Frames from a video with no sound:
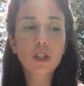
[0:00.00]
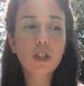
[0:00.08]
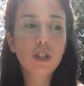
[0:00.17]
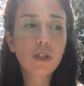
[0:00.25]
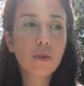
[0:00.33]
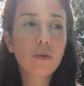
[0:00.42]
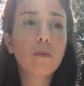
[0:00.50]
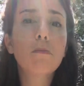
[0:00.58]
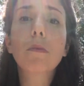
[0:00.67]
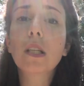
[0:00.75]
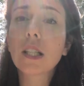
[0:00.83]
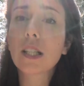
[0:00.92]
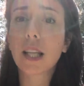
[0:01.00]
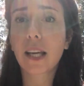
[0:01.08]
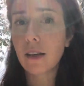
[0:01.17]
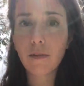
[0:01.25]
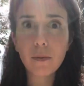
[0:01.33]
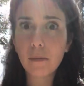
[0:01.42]
to meat,
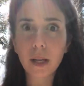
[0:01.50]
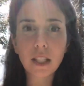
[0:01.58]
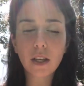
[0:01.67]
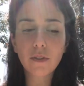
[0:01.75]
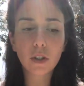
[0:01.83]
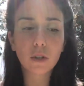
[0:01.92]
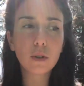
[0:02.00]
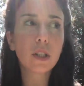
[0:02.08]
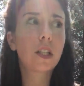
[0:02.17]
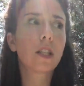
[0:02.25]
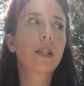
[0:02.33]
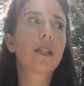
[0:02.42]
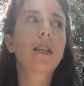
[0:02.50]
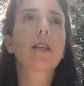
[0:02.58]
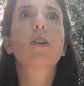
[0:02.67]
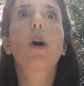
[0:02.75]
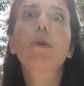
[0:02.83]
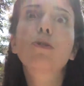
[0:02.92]
like even myself included, because it's
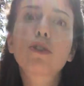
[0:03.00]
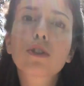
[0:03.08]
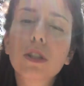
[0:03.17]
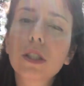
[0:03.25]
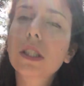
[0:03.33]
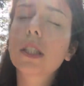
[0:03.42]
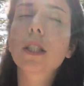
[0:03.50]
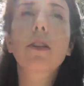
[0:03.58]
like cultural and